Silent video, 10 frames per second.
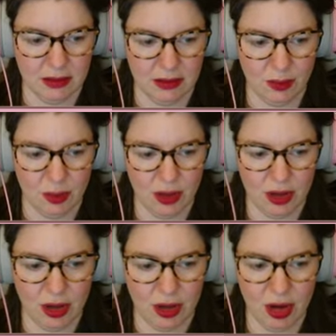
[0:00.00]
What
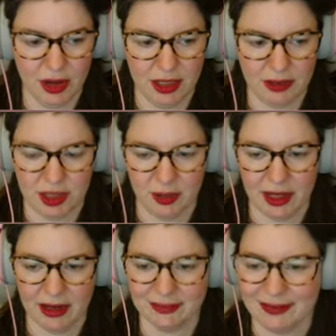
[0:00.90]
core are you
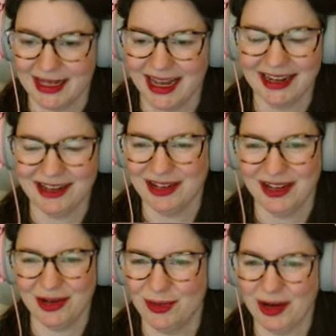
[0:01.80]
doing? I don't
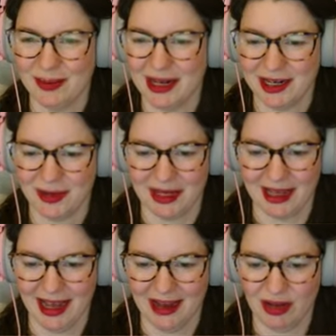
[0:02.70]
know. What am I doing?
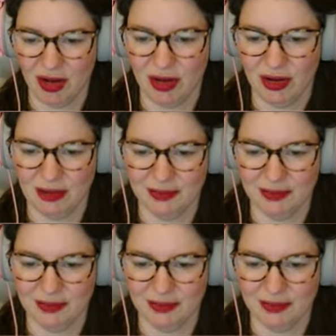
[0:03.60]
Cat core?